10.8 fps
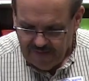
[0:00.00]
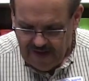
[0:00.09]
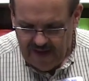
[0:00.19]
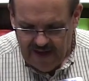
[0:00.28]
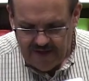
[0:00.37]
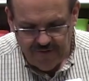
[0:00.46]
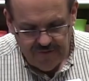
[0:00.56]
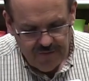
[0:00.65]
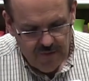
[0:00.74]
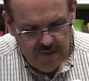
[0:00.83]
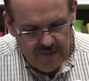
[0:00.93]
and
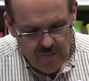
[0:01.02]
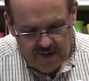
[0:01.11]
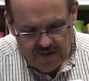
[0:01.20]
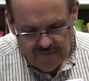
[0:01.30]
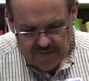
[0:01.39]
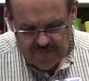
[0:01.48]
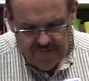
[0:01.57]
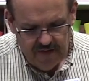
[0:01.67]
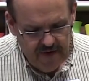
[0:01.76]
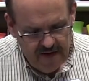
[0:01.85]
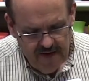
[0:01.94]
truly wonderful.
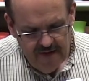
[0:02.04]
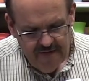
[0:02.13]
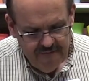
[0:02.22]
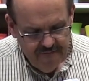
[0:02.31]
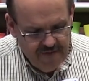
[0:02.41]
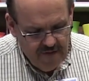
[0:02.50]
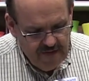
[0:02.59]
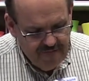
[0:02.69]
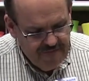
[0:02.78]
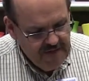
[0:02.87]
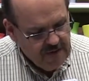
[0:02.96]
Very,
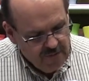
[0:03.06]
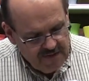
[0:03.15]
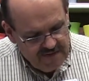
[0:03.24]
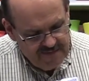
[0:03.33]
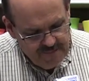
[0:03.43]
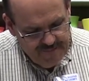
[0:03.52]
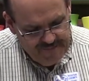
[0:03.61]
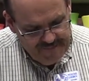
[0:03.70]
very vigorous.